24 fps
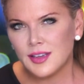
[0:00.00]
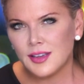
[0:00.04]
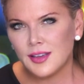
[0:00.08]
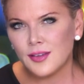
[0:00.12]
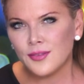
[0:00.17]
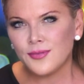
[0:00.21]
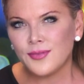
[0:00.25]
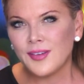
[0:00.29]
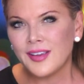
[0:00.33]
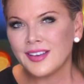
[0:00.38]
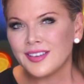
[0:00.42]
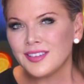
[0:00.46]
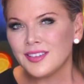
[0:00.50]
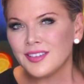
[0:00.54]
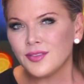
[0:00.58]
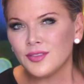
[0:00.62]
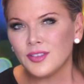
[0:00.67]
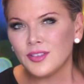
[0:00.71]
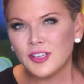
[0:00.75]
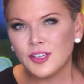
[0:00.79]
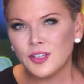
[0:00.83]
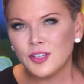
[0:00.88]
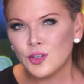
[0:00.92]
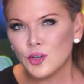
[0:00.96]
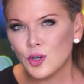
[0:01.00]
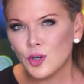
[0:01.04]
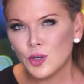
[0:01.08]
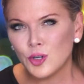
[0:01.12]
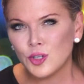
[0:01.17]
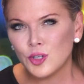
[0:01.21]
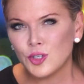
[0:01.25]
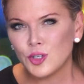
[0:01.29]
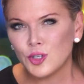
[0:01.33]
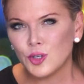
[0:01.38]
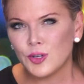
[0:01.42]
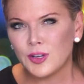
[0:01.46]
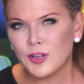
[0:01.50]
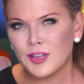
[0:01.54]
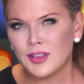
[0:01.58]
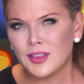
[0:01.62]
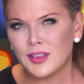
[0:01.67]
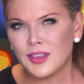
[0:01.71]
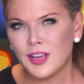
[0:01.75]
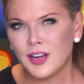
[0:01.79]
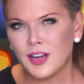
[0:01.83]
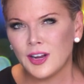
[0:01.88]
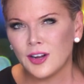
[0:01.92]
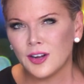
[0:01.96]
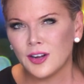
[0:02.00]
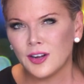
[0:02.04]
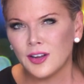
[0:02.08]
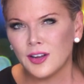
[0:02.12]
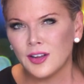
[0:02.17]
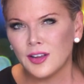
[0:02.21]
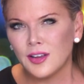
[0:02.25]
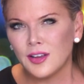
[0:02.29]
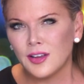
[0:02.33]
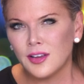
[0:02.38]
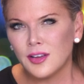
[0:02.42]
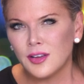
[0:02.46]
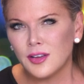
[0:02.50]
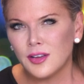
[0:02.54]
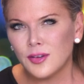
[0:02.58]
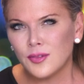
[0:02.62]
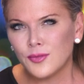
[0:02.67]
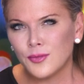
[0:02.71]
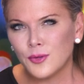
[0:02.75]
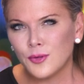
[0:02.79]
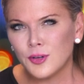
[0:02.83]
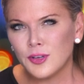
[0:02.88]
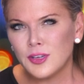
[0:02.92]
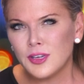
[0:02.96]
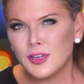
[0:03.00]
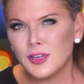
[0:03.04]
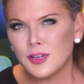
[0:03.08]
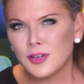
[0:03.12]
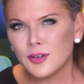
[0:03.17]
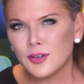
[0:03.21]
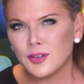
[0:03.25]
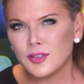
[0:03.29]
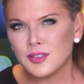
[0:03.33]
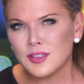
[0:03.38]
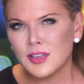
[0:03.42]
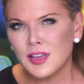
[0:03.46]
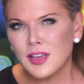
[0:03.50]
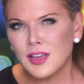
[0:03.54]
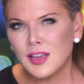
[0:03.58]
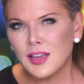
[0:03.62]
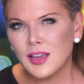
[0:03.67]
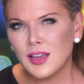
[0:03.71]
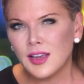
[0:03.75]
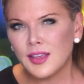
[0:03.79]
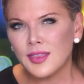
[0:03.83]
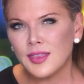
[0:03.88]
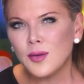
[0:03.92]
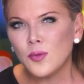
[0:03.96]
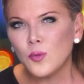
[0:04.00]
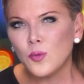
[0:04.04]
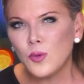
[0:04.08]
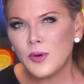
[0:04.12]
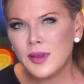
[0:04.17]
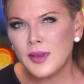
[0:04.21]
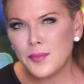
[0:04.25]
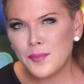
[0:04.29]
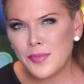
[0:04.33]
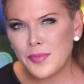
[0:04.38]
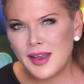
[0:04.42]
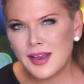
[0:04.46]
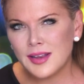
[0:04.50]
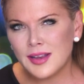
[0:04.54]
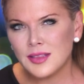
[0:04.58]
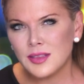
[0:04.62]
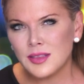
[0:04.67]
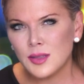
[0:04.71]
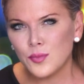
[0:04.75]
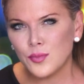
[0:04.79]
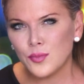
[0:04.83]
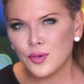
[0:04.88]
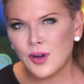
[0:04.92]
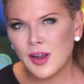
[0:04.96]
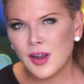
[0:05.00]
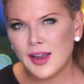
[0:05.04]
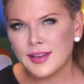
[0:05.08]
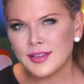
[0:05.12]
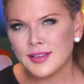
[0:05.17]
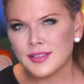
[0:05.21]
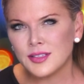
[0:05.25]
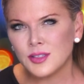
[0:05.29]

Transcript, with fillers: effectively nurtured it there for years, and then we paid the price.